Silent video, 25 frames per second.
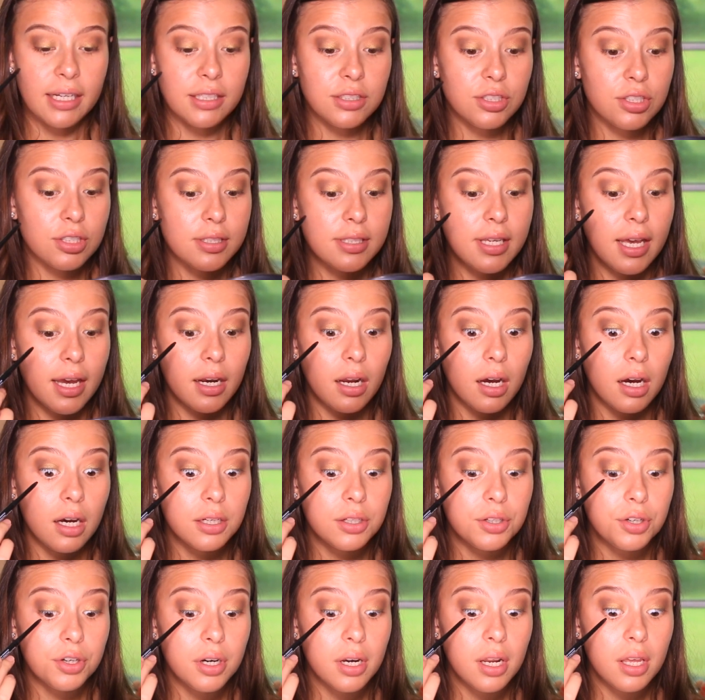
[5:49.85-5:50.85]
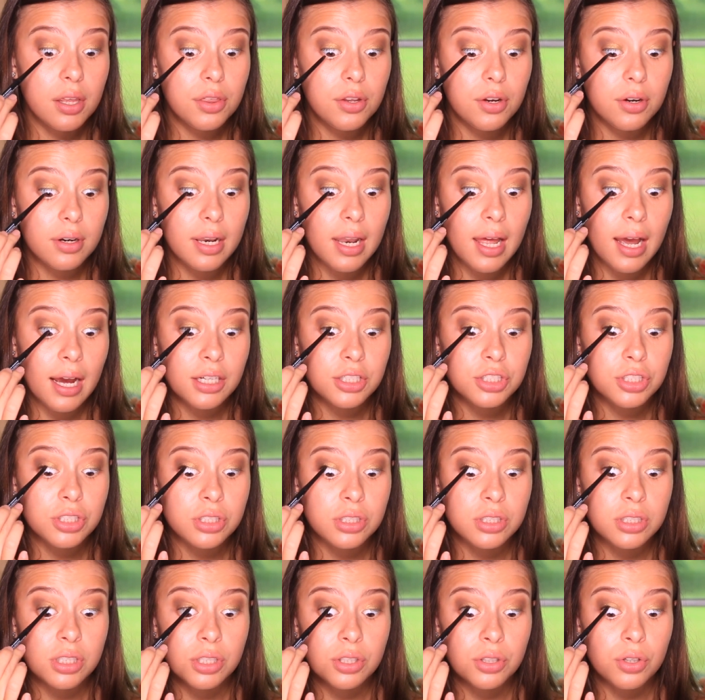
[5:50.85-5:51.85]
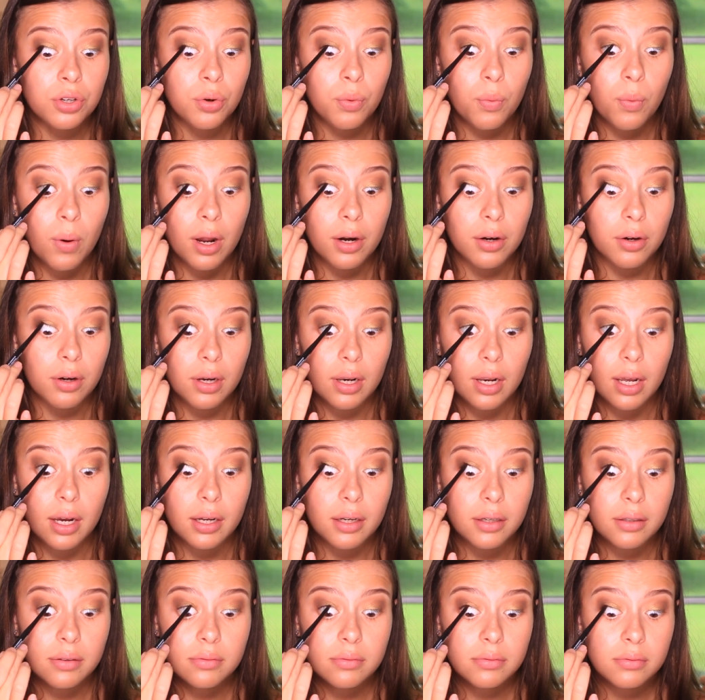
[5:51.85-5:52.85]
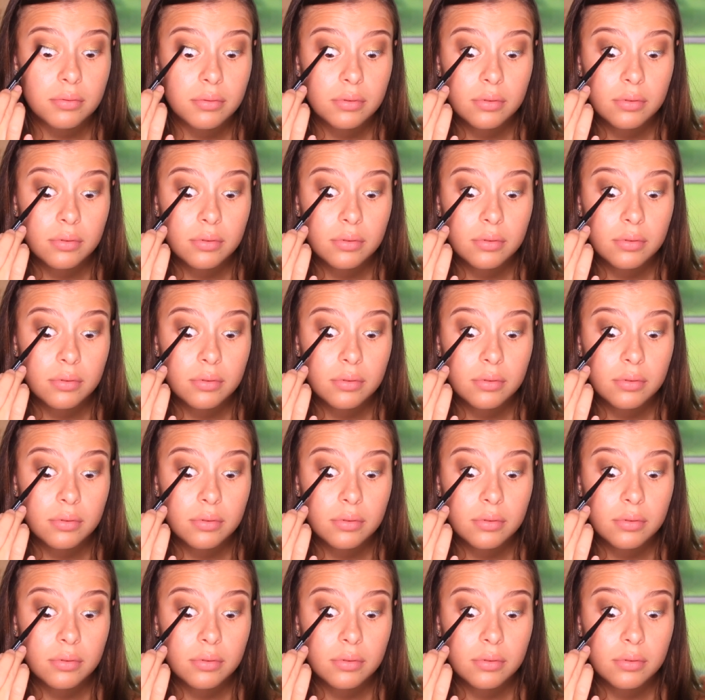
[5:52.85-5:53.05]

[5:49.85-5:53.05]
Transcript: And just get underneath your lashes in your waterline.